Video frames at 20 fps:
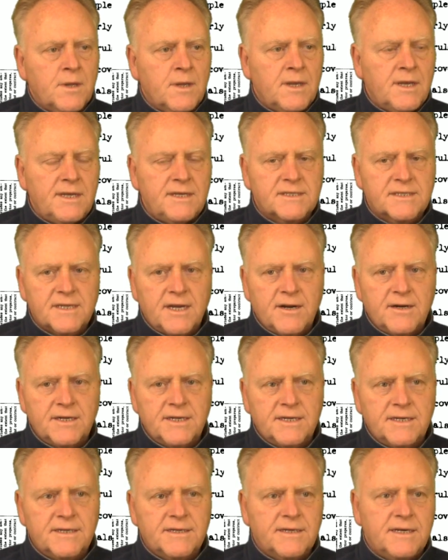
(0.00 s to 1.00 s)
He
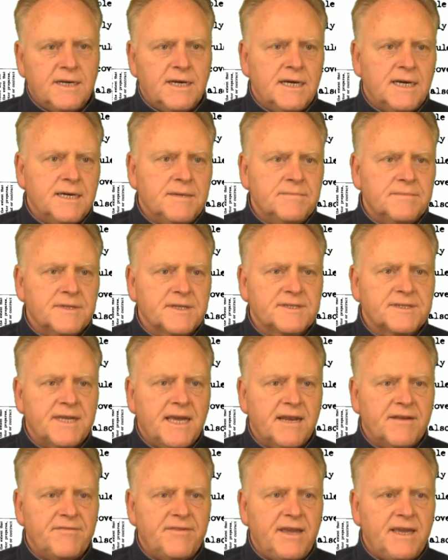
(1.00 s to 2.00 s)
started the
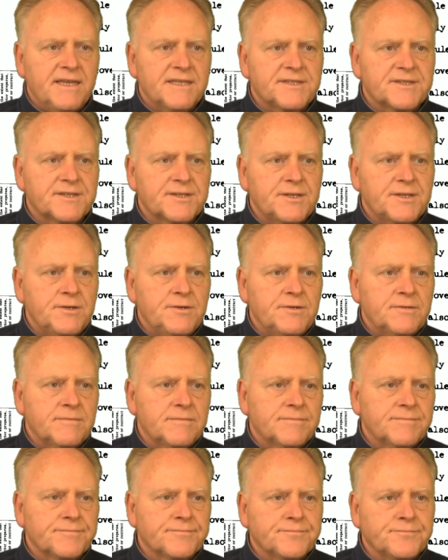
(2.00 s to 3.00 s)
Santa Fe Institute
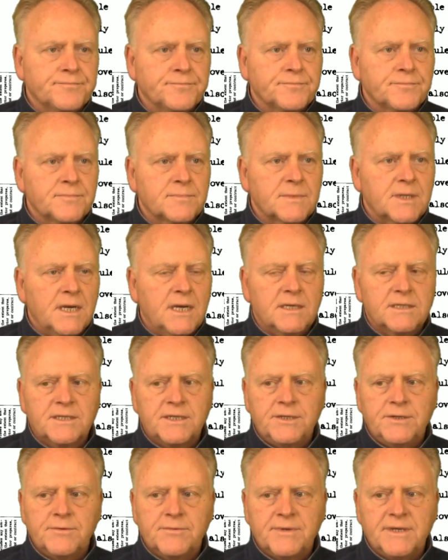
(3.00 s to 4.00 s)

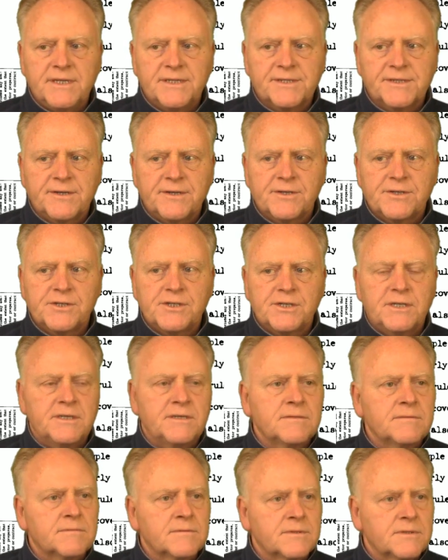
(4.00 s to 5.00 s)
to do research
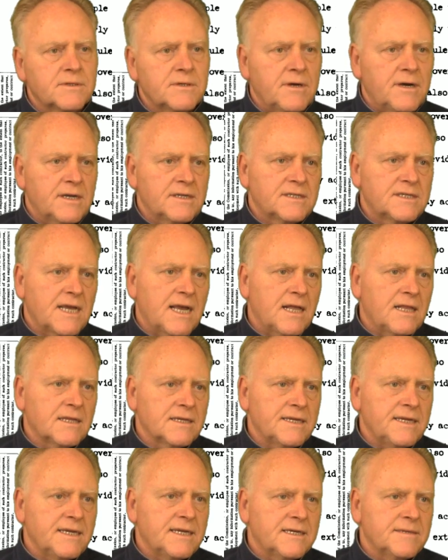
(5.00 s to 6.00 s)
in
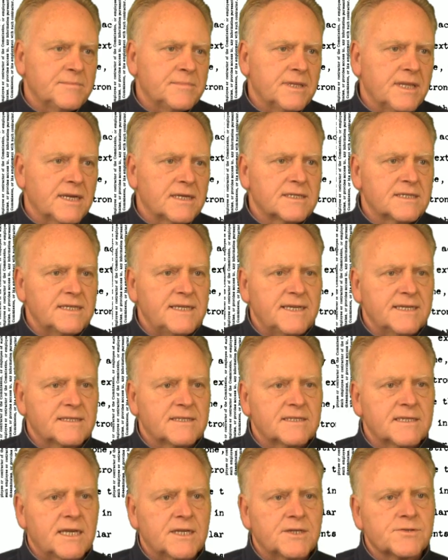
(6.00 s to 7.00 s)
causality, complexity,
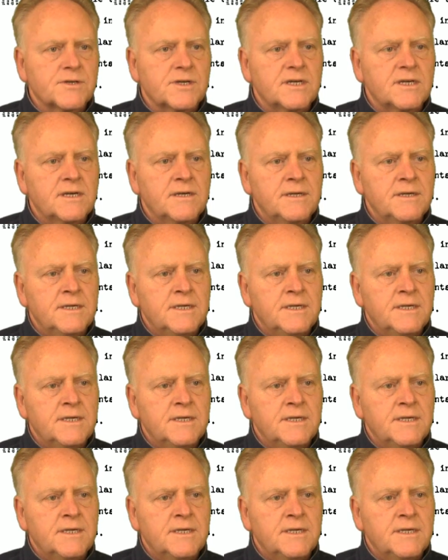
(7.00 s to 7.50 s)
etc.